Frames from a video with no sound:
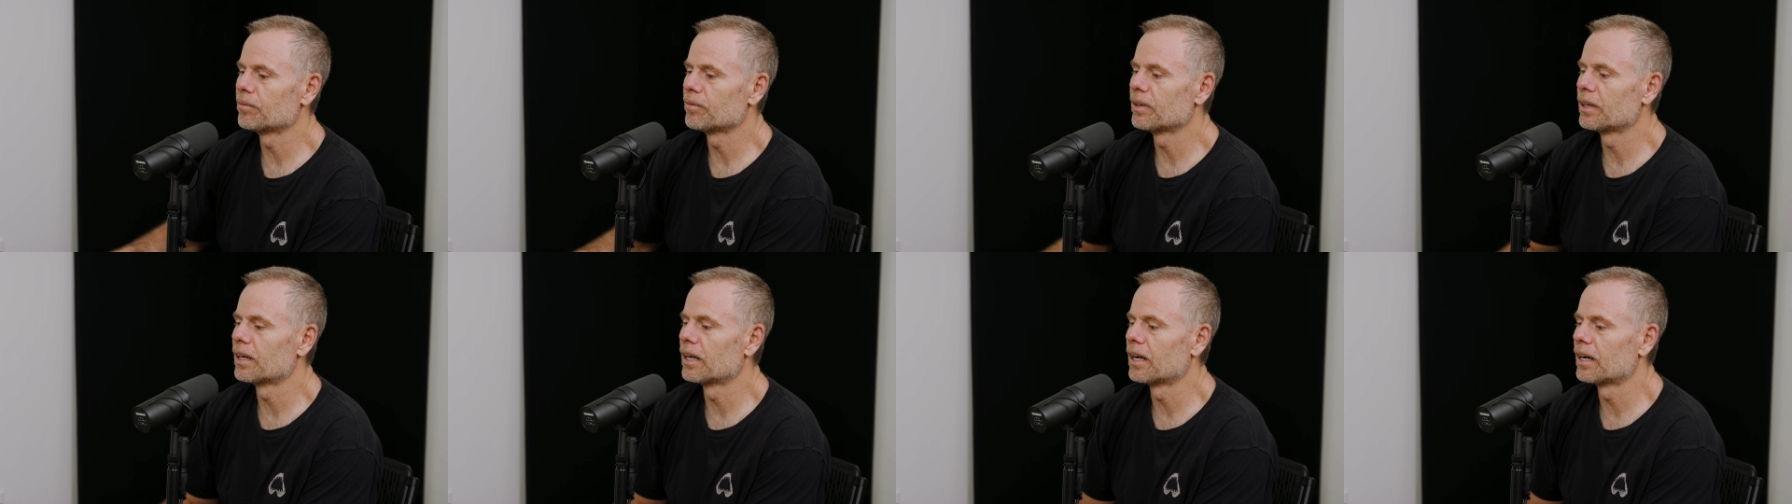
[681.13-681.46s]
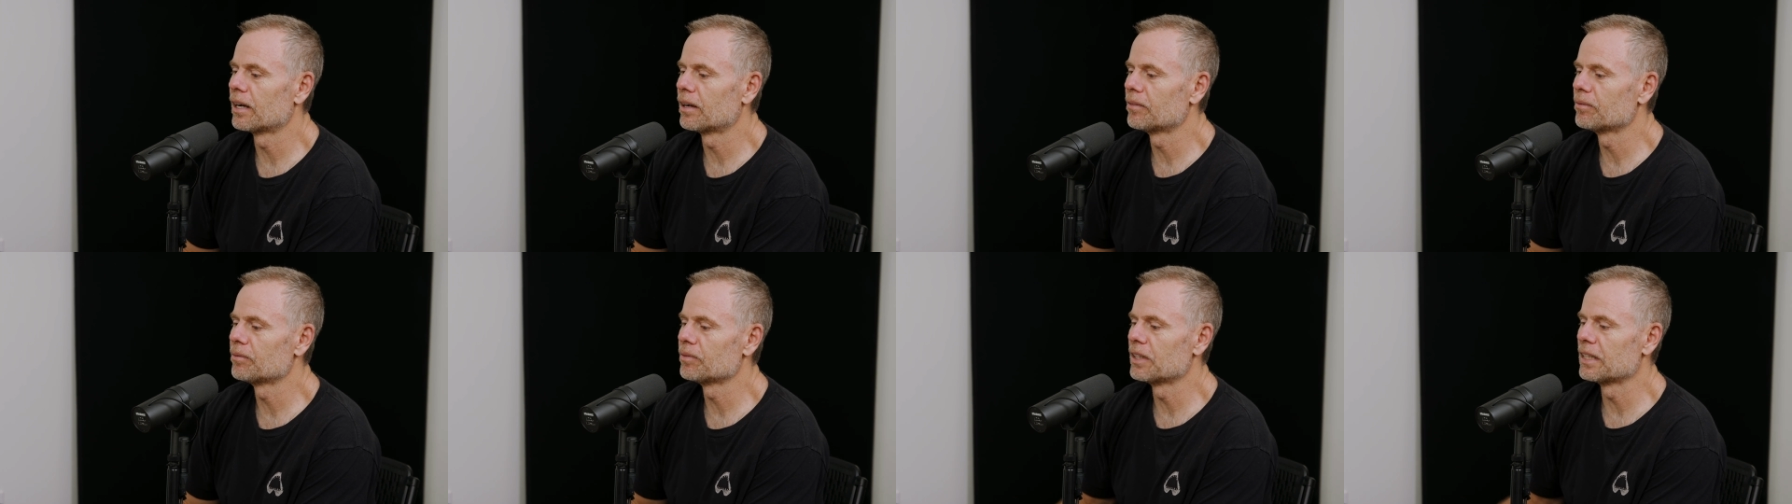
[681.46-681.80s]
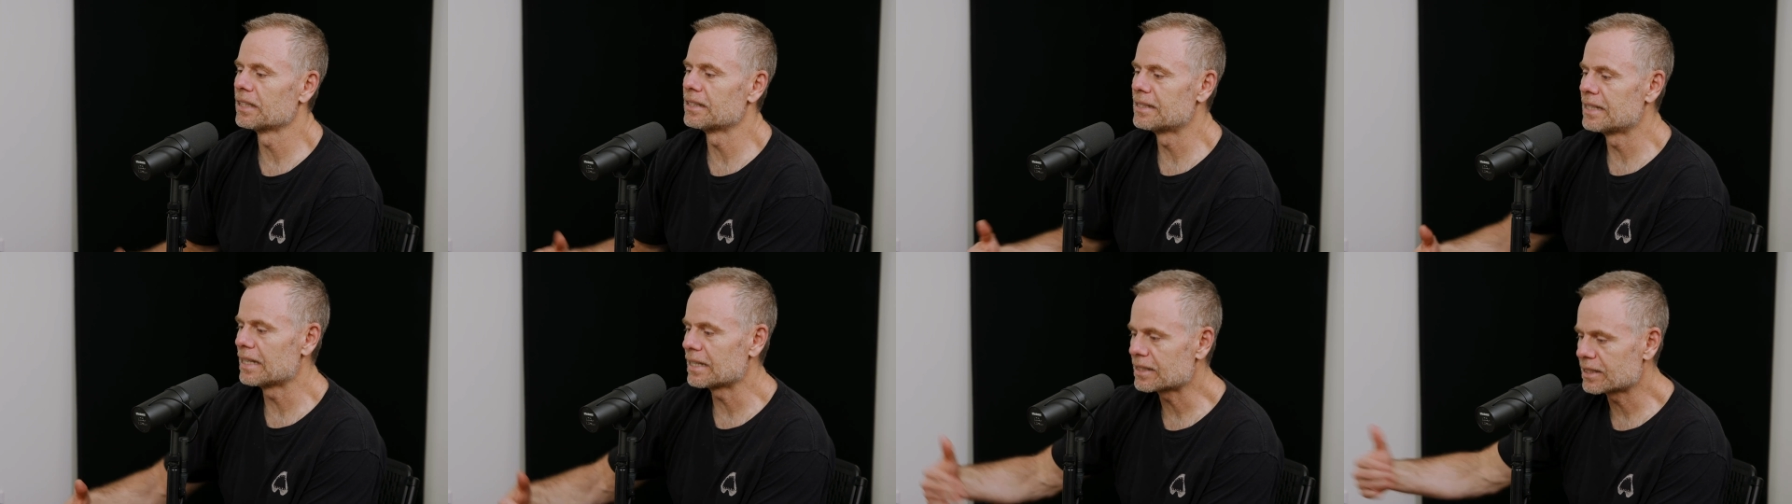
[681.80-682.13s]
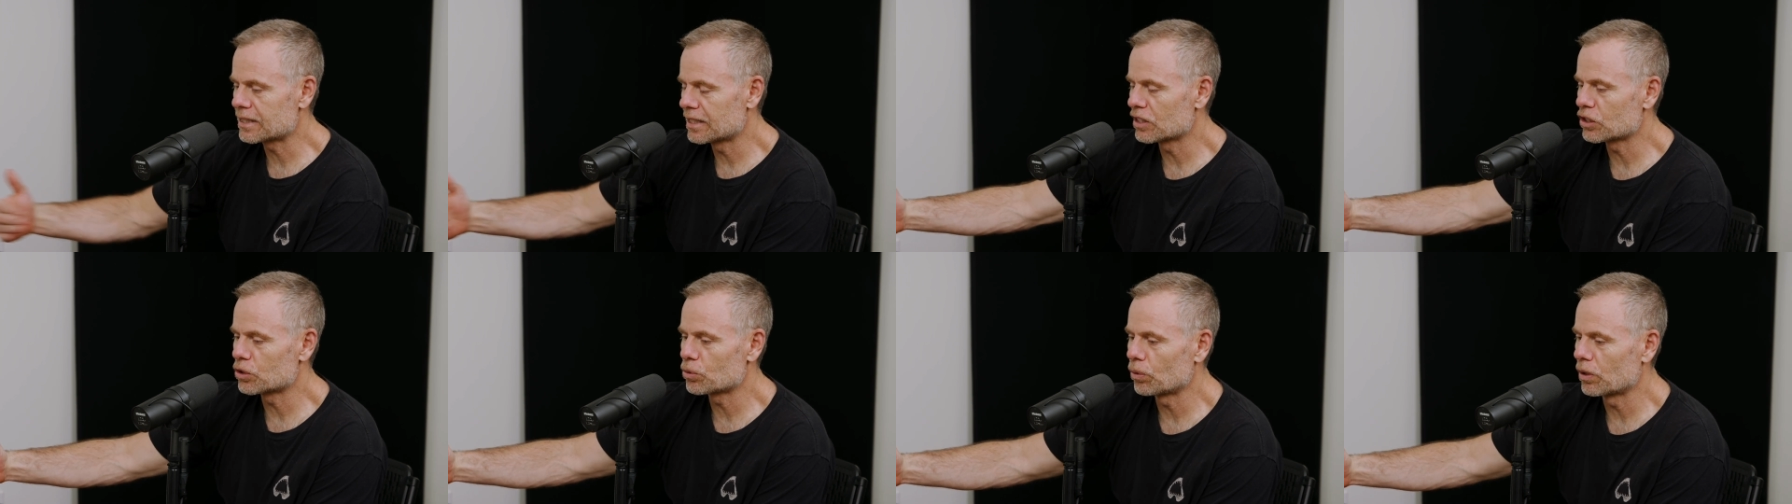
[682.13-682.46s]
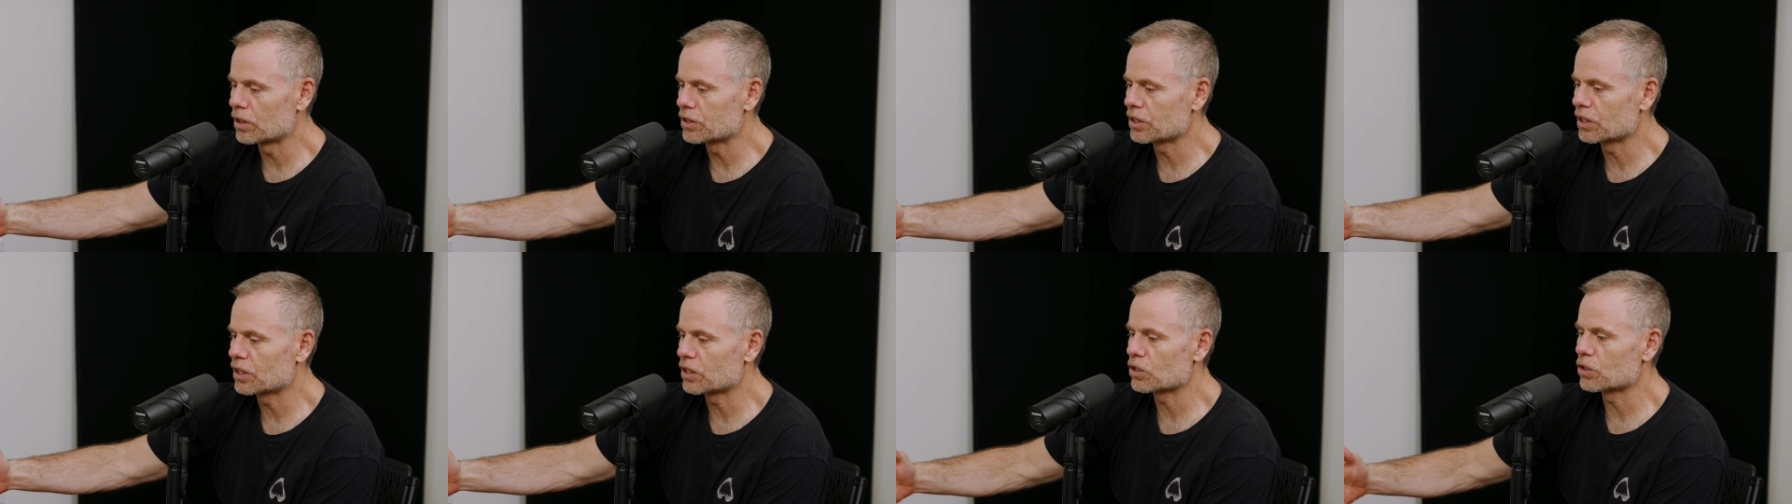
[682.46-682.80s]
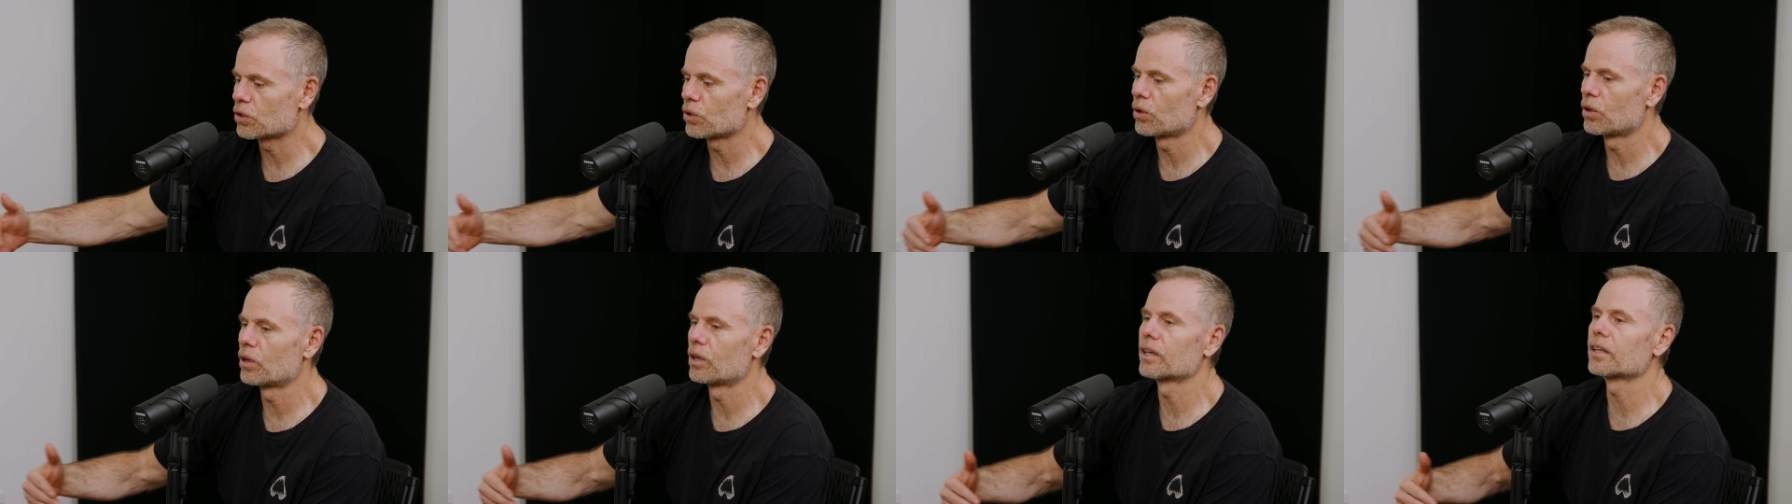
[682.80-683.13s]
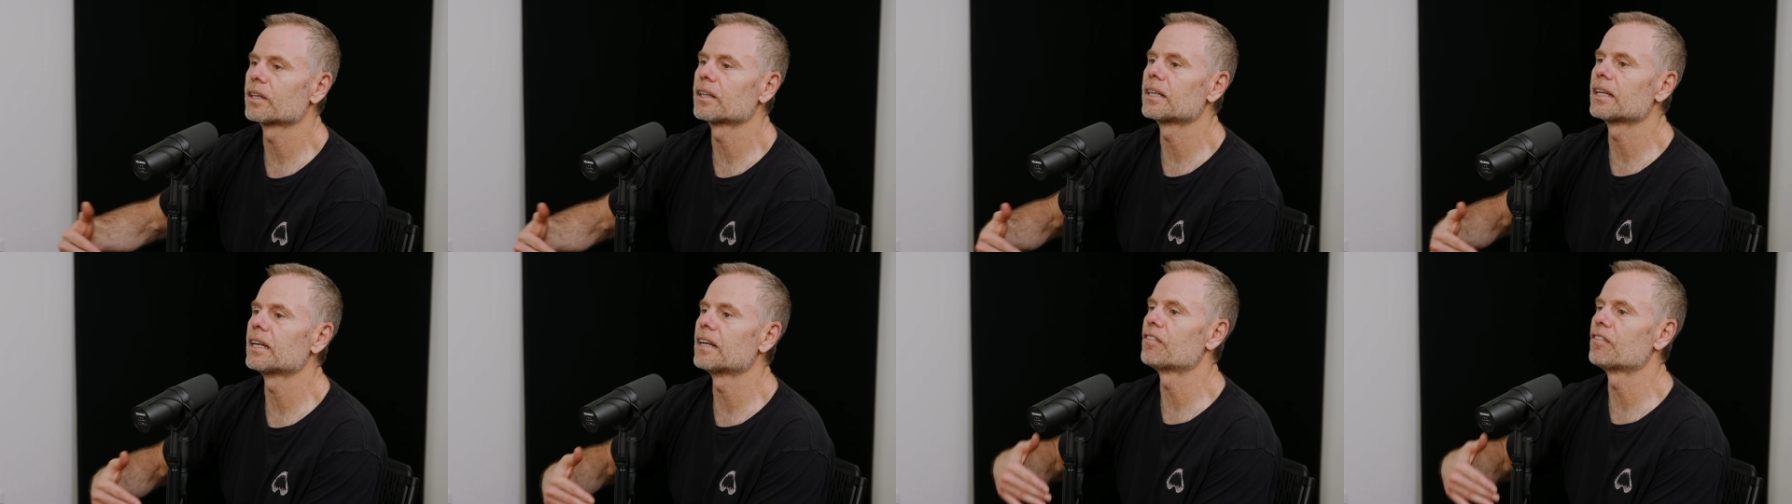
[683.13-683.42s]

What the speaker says: The distance wasn't as long.